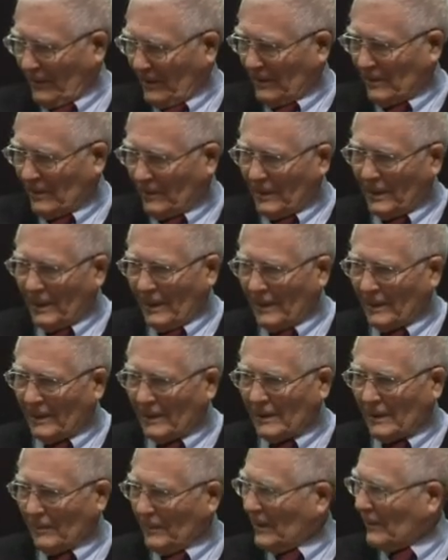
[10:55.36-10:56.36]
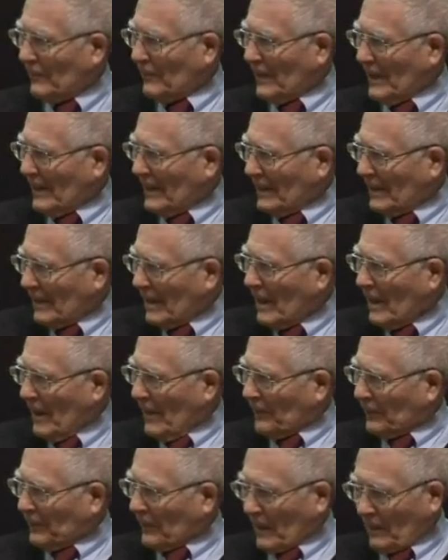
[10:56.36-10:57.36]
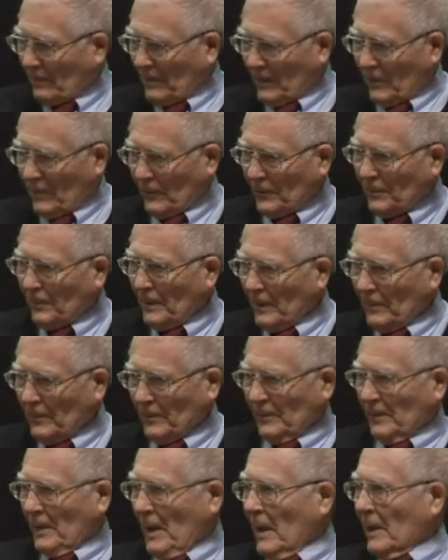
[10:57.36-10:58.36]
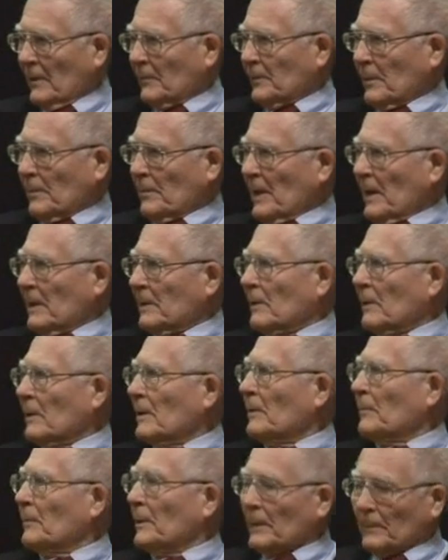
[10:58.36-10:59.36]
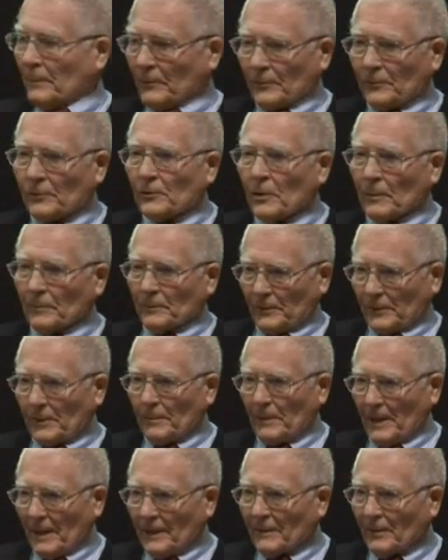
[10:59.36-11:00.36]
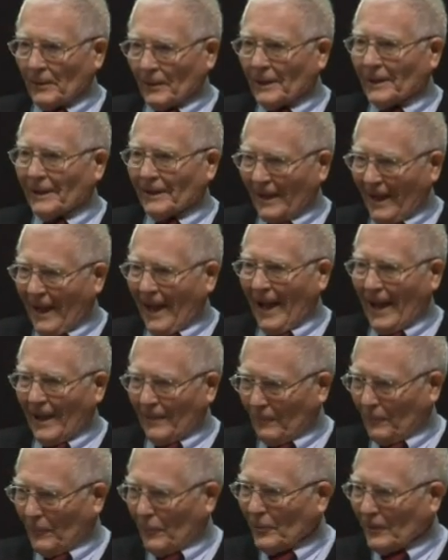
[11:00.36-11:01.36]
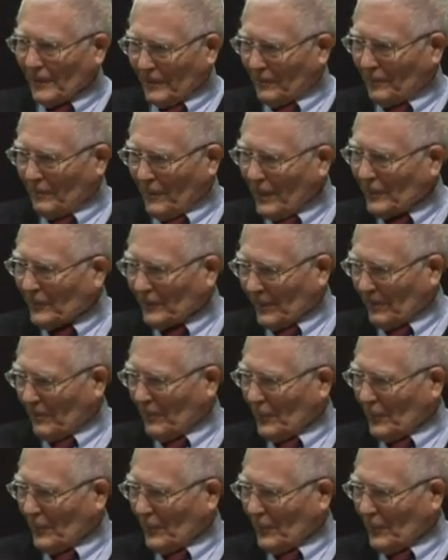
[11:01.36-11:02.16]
it's a little bit vague. Because people's lives depend on it, people's jobs depend on it, and most